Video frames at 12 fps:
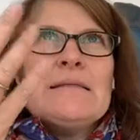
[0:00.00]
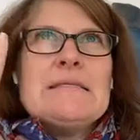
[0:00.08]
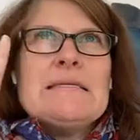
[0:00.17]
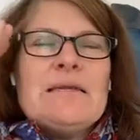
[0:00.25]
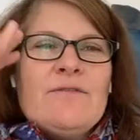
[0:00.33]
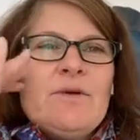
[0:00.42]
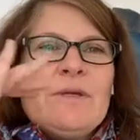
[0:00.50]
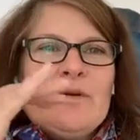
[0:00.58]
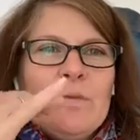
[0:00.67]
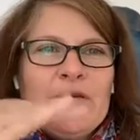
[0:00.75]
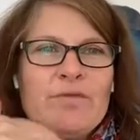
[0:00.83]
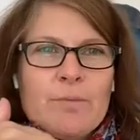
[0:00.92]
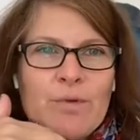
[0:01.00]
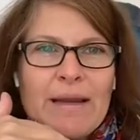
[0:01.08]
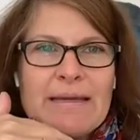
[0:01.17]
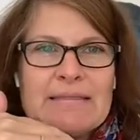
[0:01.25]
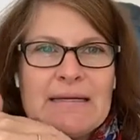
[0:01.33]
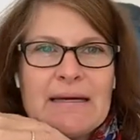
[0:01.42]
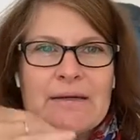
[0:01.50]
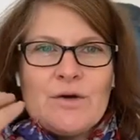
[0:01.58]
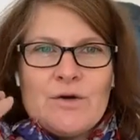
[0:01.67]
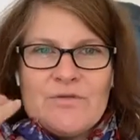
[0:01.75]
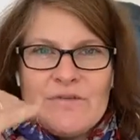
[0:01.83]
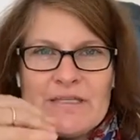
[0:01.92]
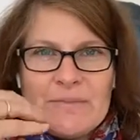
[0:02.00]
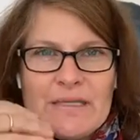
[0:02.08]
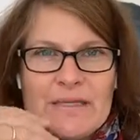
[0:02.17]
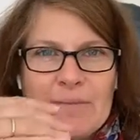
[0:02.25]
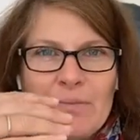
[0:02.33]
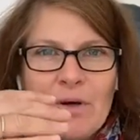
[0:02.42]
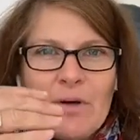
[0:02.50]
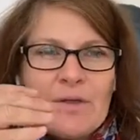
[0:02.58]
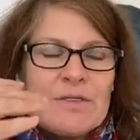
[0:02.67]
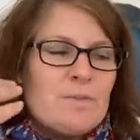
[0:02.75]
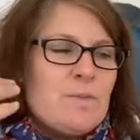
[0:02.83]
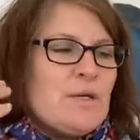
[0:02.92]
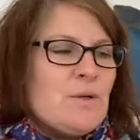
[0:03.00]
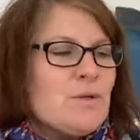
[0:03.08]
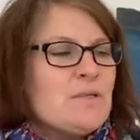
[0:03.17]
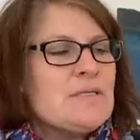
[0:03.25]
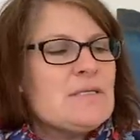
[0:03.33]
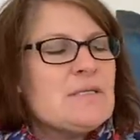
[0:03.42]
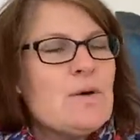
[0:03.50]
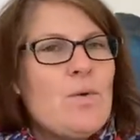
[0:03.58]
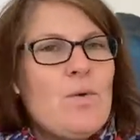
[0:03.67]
to give you a little bit of a breakdown of visibility blocks, because